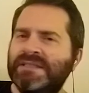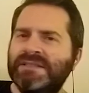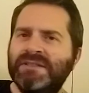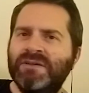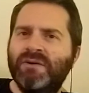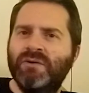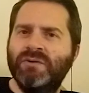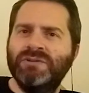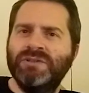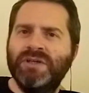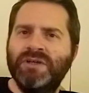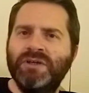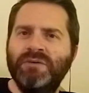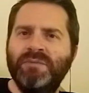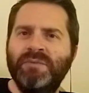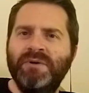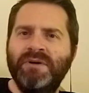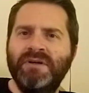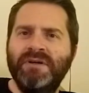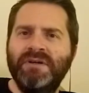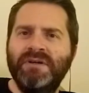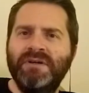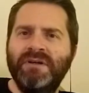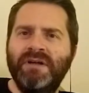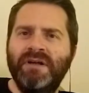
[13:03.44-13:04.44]
it's in
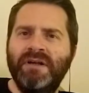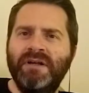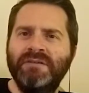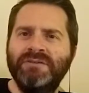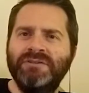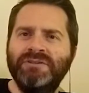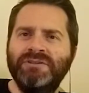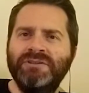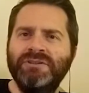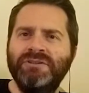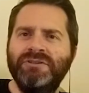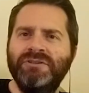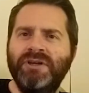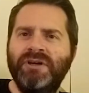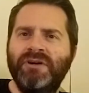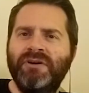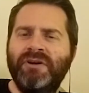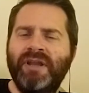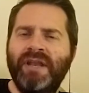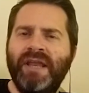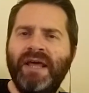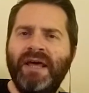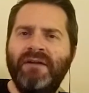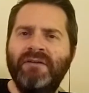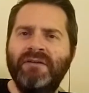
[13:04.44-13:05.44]
October. Studio
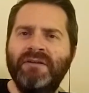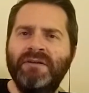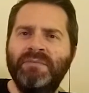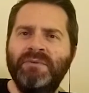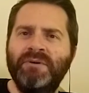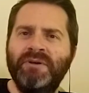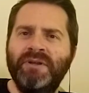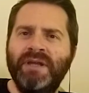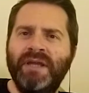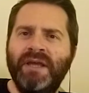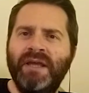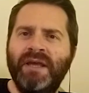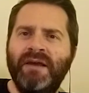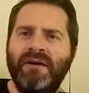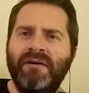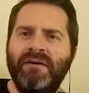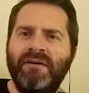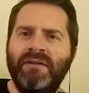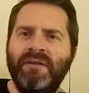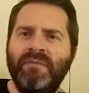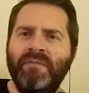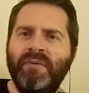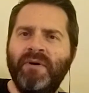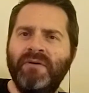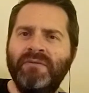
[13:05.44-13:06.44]
Canal are putting it out,
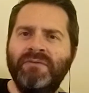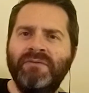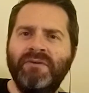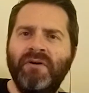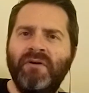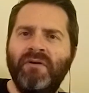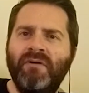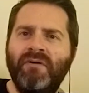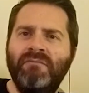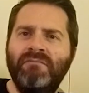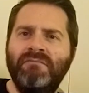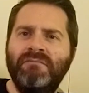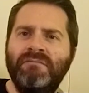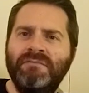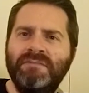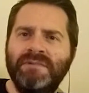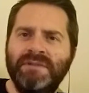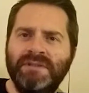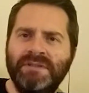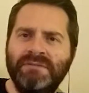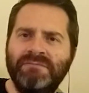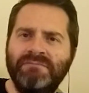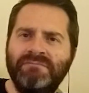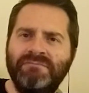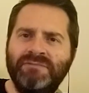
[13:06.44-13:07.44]
and they've both got
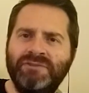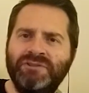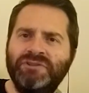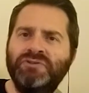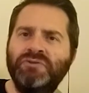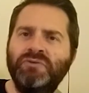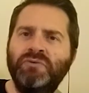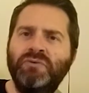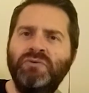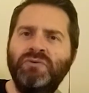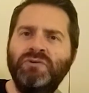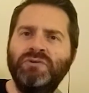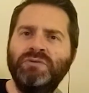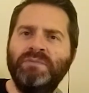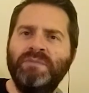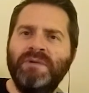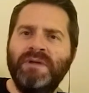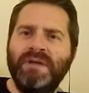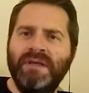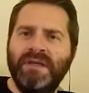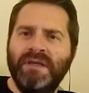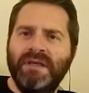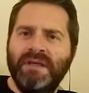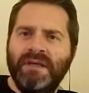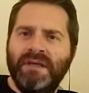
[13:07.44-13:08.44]
like restored
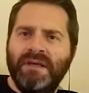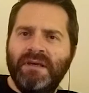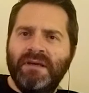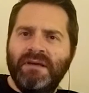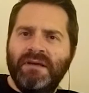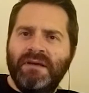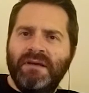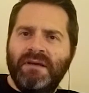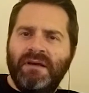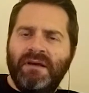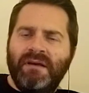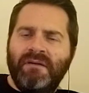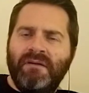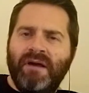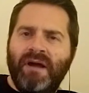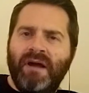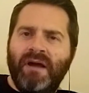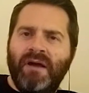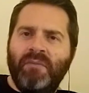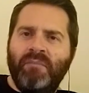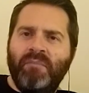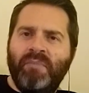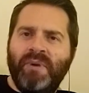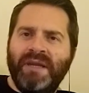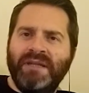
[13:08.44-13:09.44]

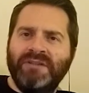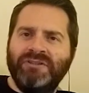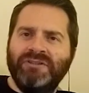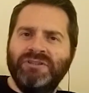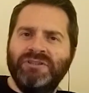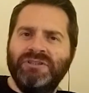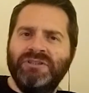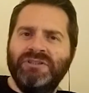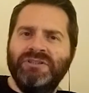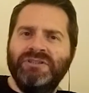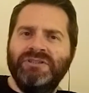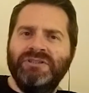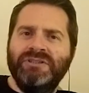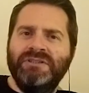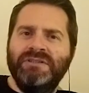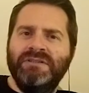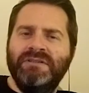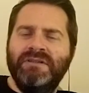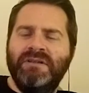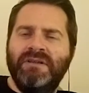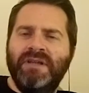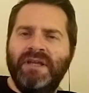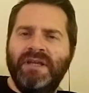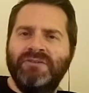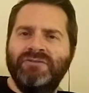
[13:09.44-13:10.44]
pictures
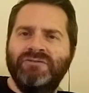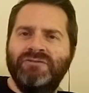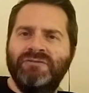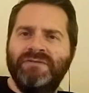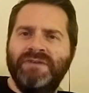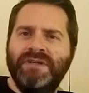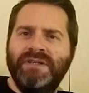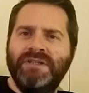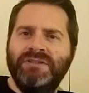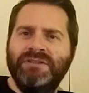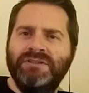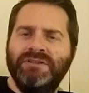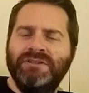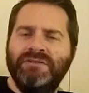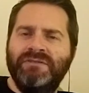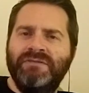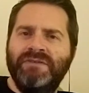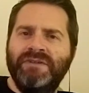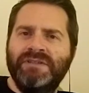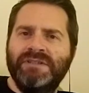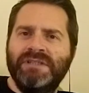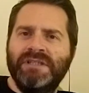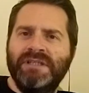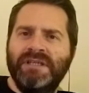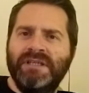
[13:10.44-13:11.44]
and extra features,
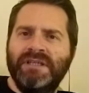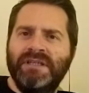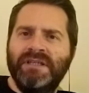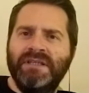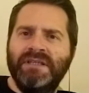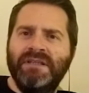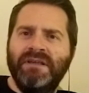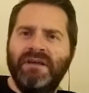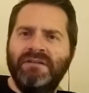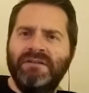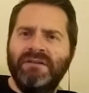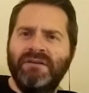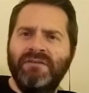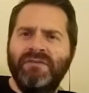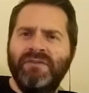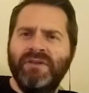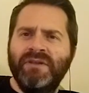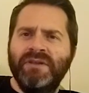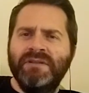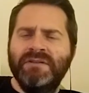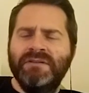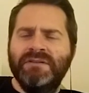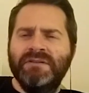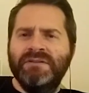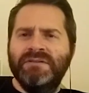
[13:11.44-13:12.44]
obviously. I don't
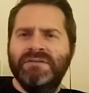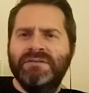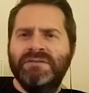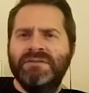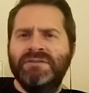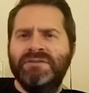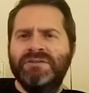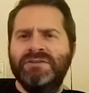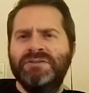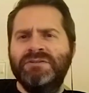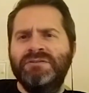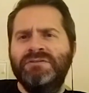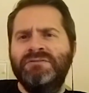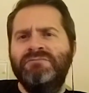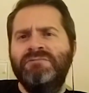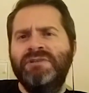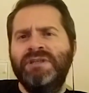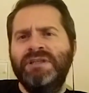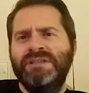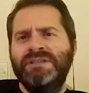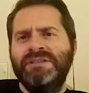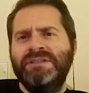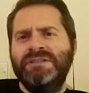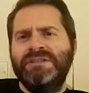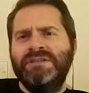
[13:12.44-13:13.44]
think the two
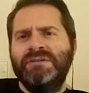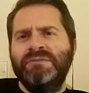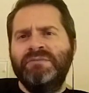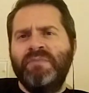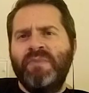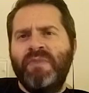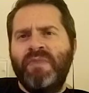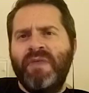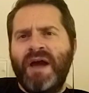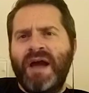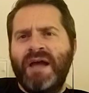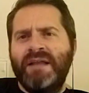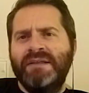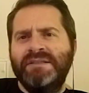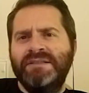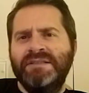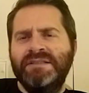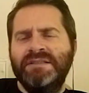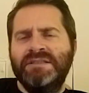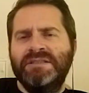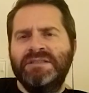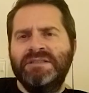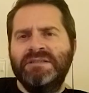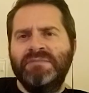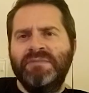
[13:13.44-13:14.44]
releases are that
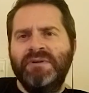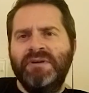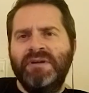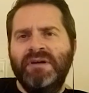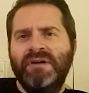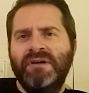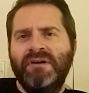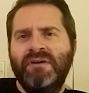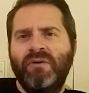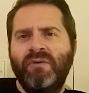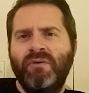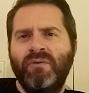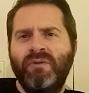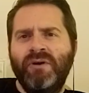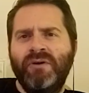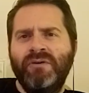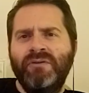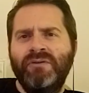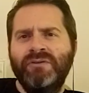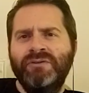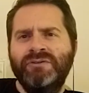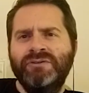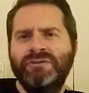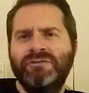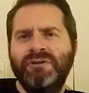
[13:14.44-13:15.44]
dissimilar, although
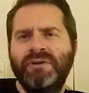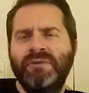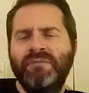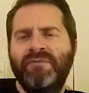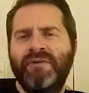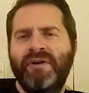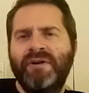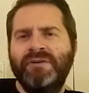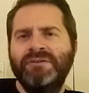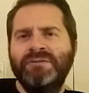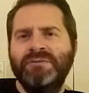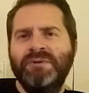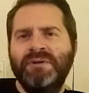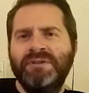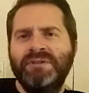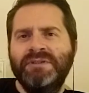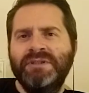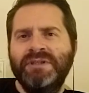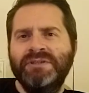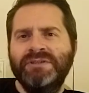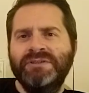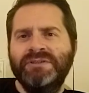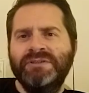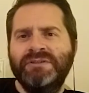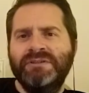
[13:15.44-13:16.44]
the Scream Factory one
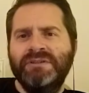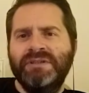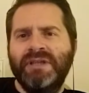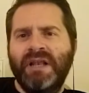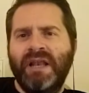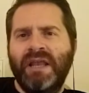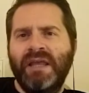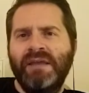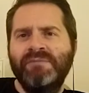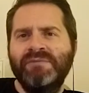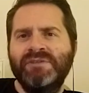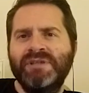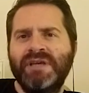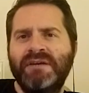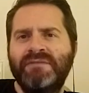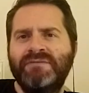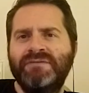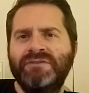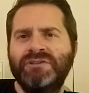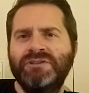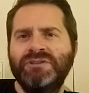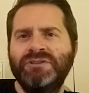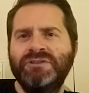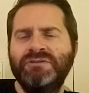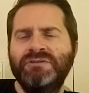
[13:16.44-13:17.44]
does claim to
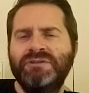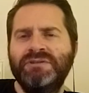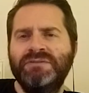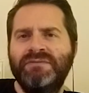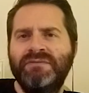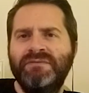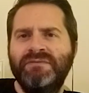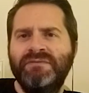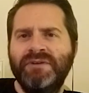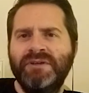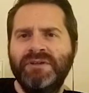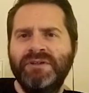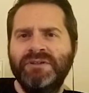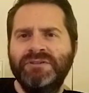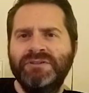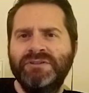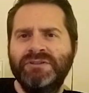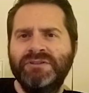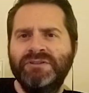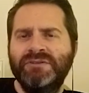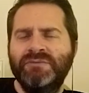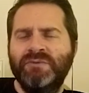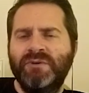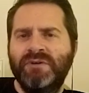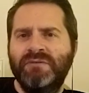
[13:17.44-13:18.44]
have two different
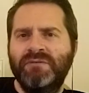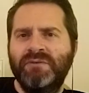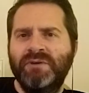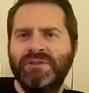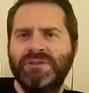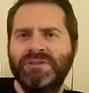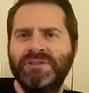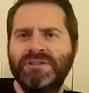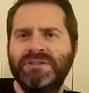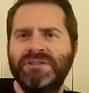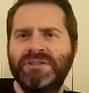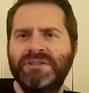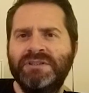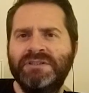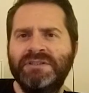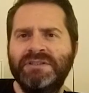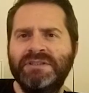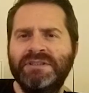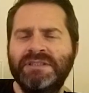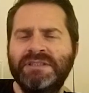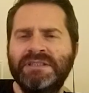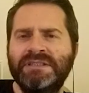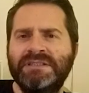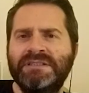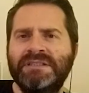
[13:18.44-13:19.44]
versions, one of which it says
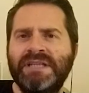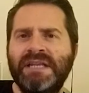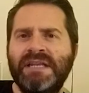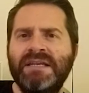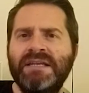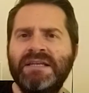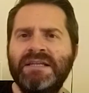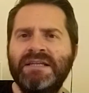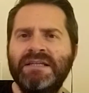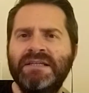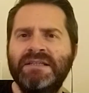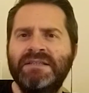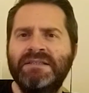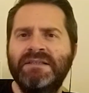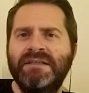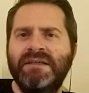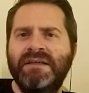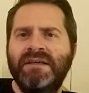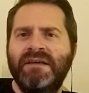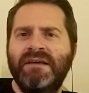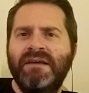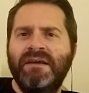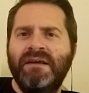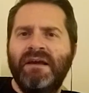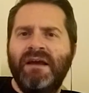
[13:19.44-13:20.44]
is extended.
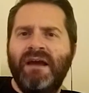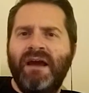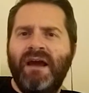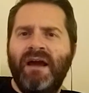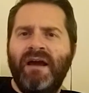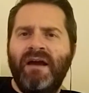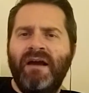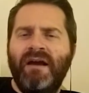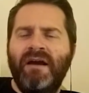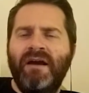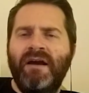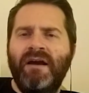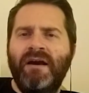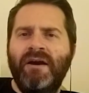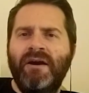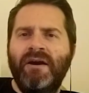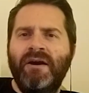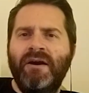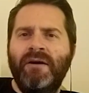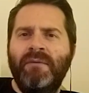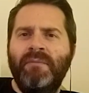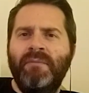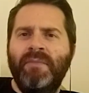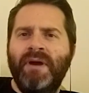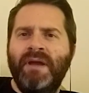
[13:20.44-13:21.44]

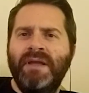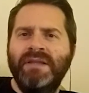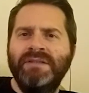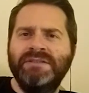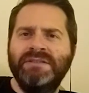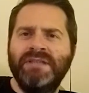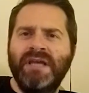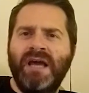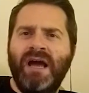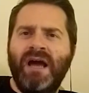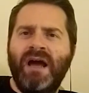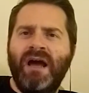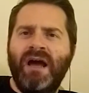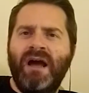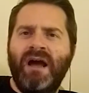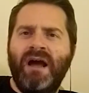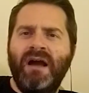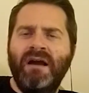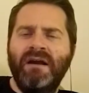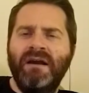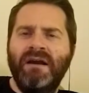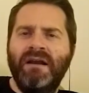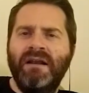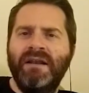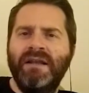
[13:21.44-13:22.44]
It's
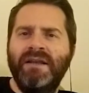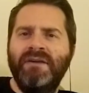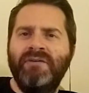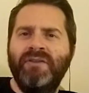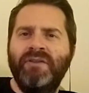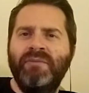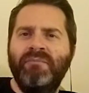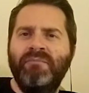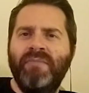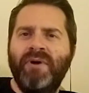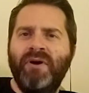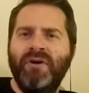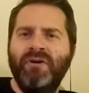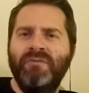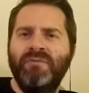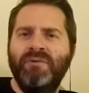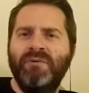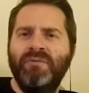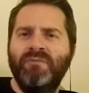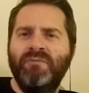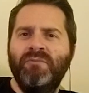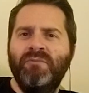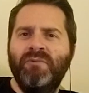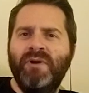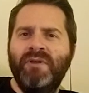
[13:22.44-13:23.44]
unclear at the
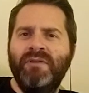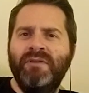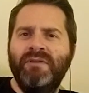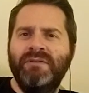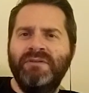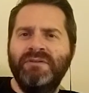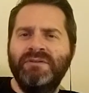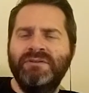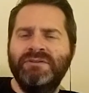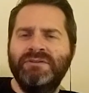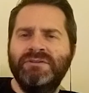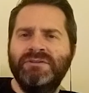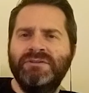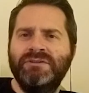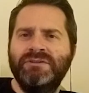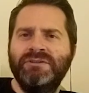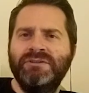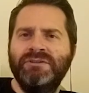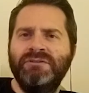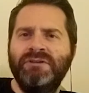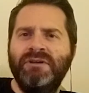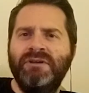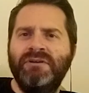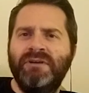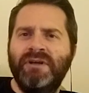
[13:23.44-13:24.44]
moment whether the
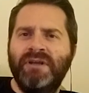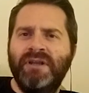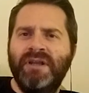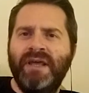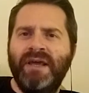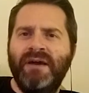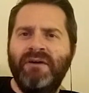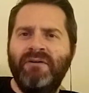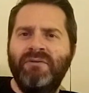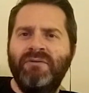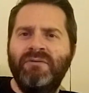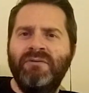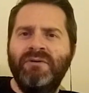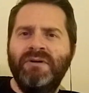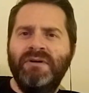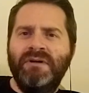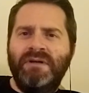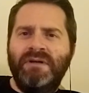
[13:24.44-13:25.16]
Studio Canal